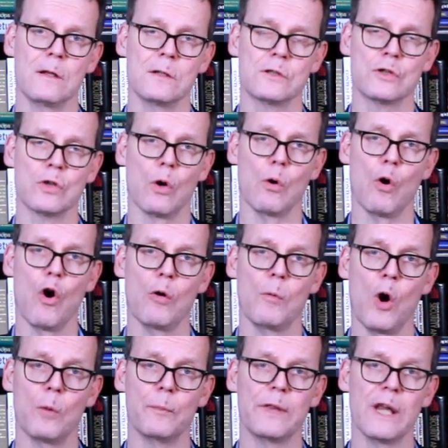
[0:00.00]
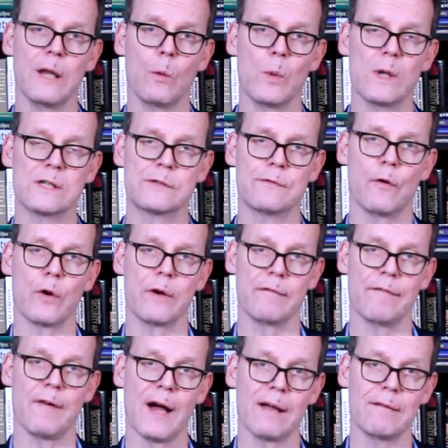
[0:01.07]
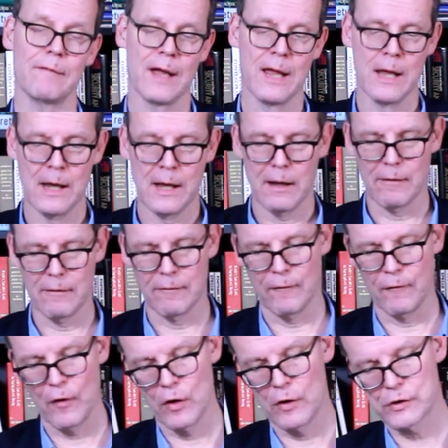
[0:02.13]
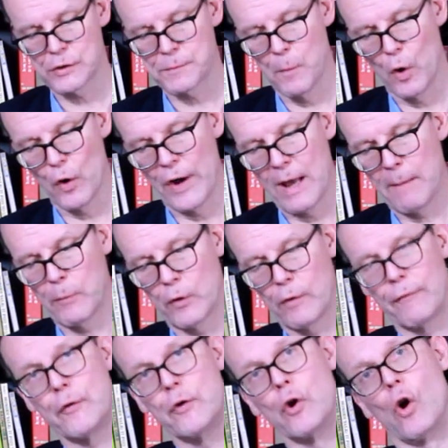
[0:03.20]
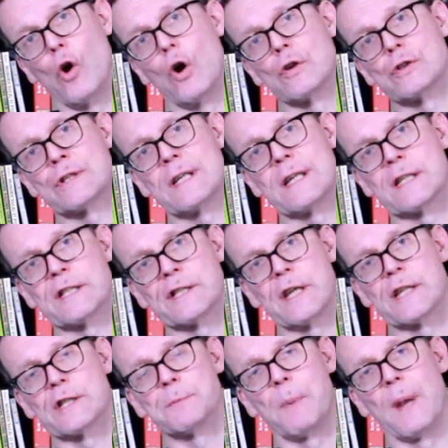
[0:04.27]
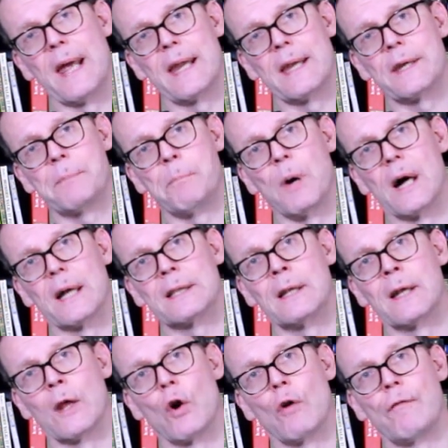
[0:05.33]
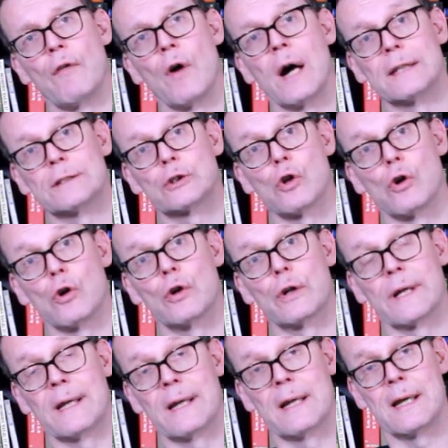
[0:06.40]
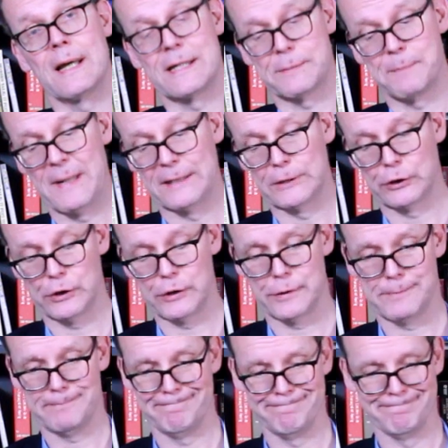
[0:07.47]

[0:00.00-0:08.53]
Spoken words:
So home team wins 45. The small number of draws explained partly of the high scoring, as mentioned.